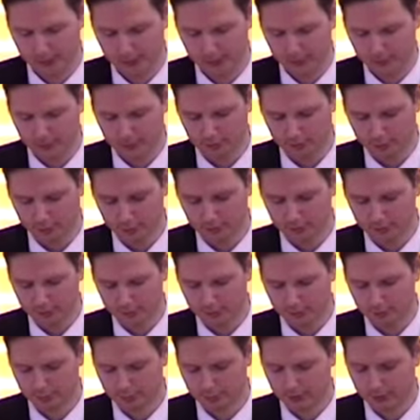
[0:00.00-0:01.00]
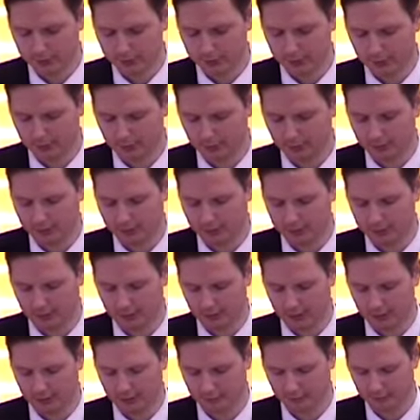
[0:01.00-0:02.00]
So there are some things that love is
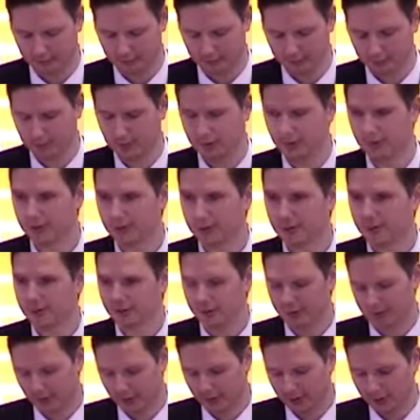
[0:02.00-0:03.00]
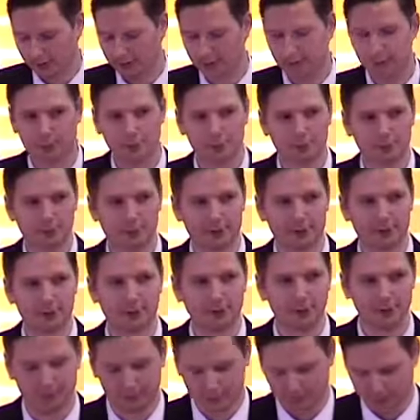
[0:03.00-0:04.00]
not. How did you do with this little
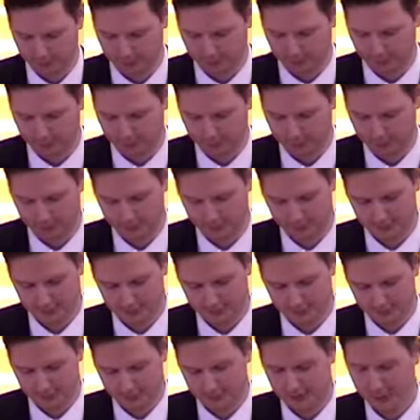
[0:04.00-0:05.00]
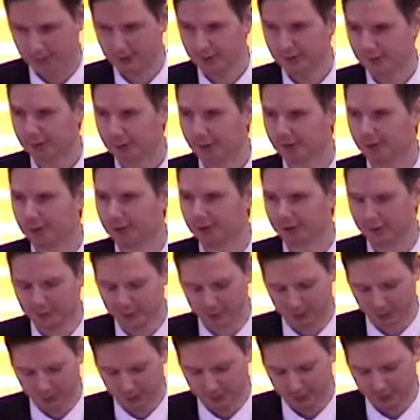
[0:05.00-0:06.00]
inventory? I didn't do
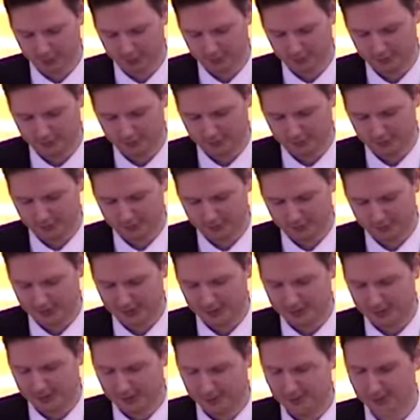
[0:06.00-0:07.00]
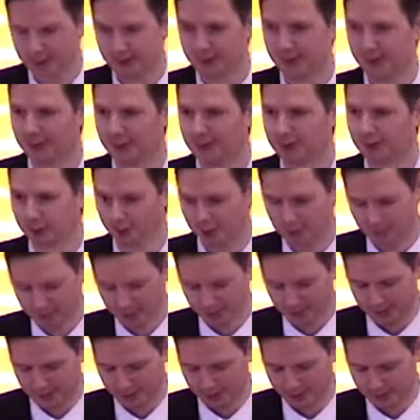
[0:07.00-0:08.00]
so well. It's hard to say these words
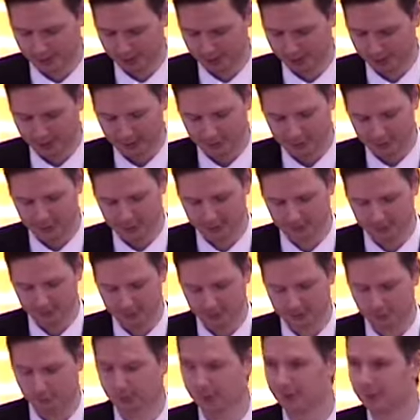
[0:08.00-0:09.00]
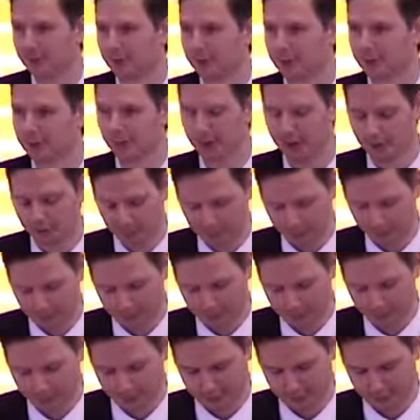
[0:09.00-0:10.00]
because it's embarrassing the way they describe me
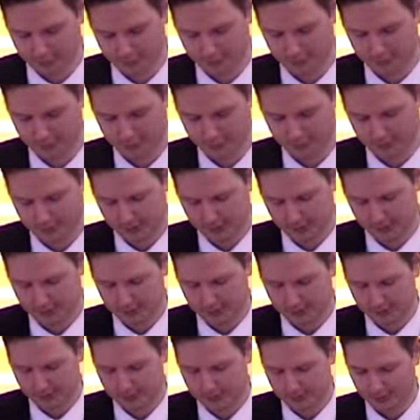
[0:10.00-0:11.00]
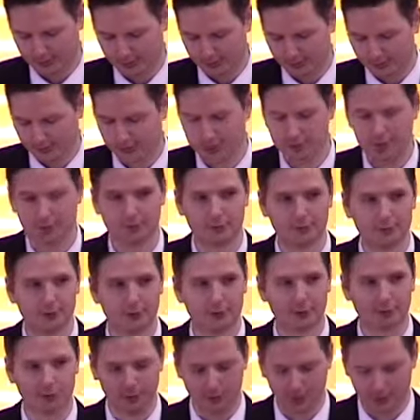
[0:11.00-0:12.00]
personally. Do you find yourself a little
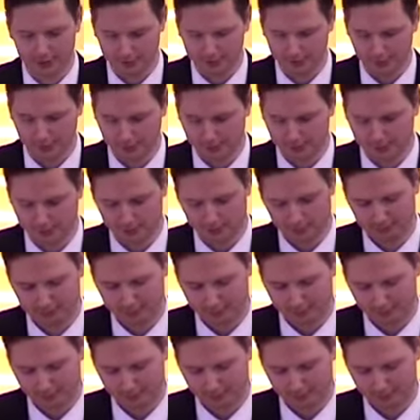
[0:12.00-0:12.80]
embarrassed by that?